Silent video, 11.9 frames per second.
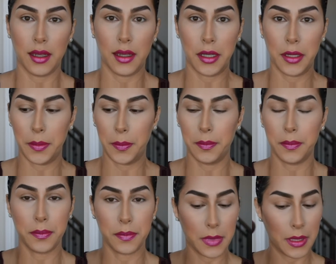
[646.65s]

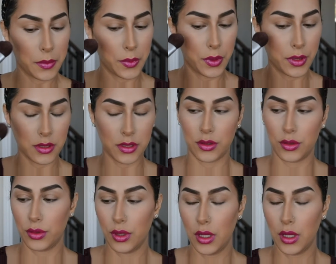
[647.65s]
I'm going to